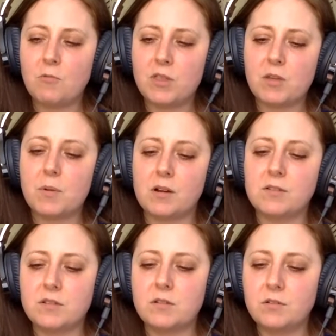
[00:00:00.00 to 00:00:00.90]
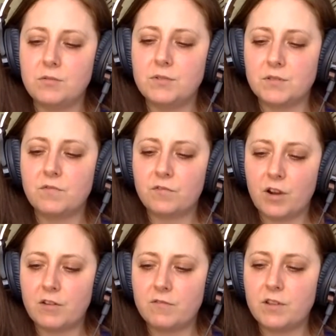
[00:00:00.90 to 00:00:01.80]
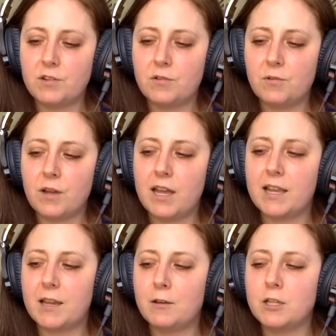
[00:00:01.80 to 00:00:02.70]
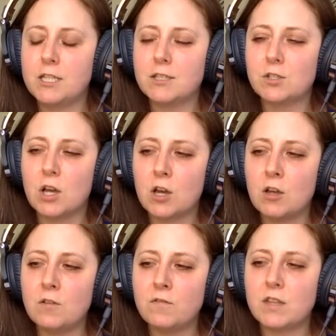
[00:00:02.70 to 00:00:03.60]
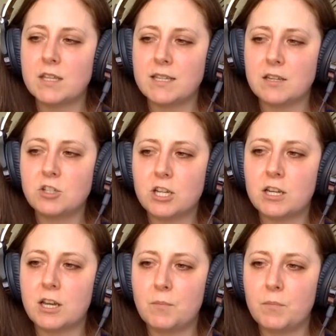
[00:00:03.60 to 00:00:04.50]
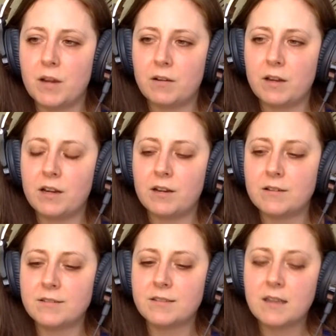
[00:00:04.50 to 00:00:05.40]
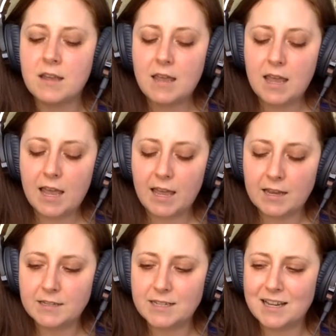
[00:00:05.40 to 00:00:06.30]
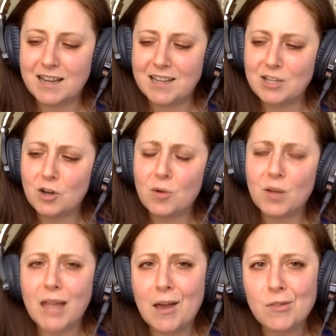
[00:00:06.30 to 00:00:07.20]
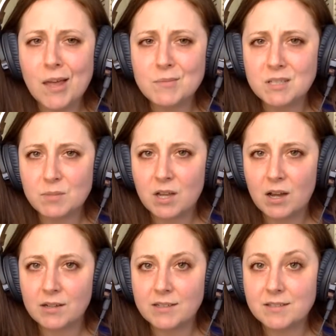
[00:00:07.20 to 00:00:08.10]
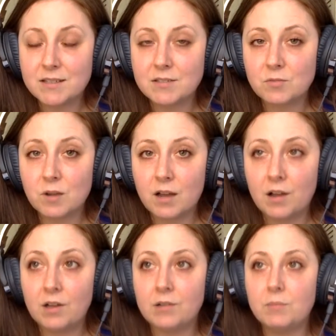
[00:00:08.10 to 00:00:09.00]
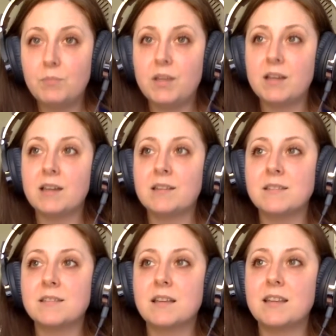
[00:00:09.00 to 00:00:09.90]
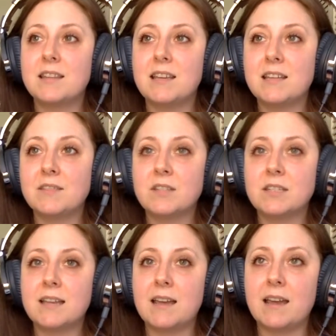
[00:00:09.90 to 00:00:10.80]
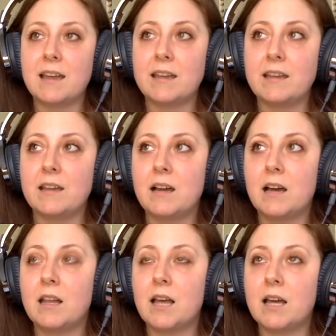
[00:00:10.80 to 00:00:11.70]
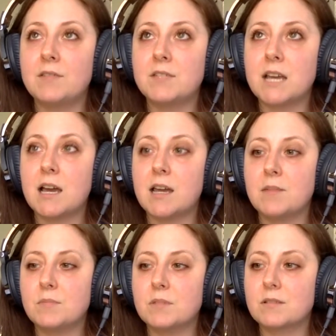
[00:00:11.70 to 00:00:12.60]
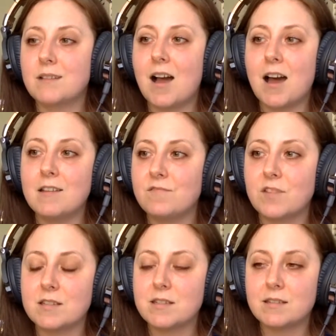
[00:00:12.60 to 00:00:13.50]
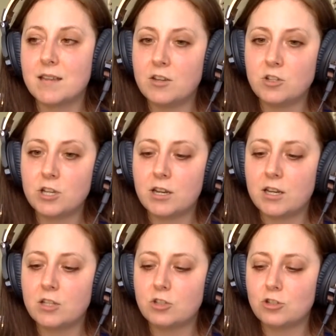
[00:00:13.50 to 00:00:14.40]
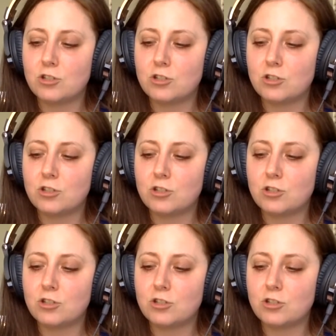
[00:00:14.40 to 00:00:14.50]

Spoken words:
with the person who's in front of you. It can dissolve the tension and barriers and, allow them to be honest as well. Because at the end of the day, a lot of times conflict and tension is